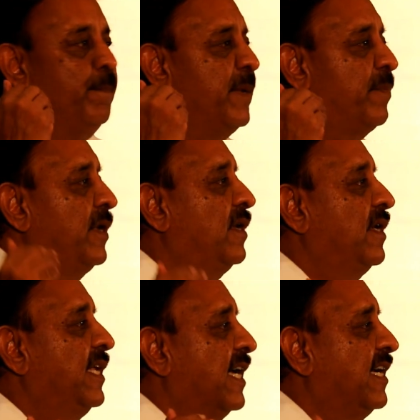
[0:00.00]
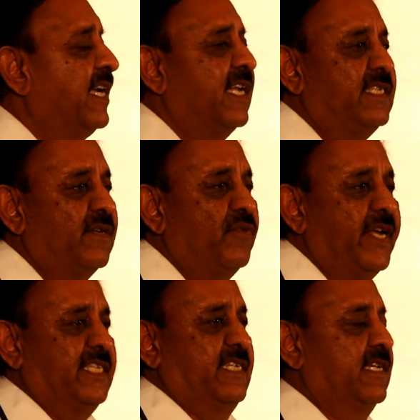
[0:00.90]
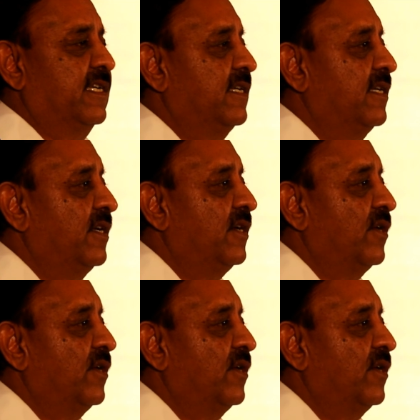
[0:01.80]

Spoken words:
People in agriculture waste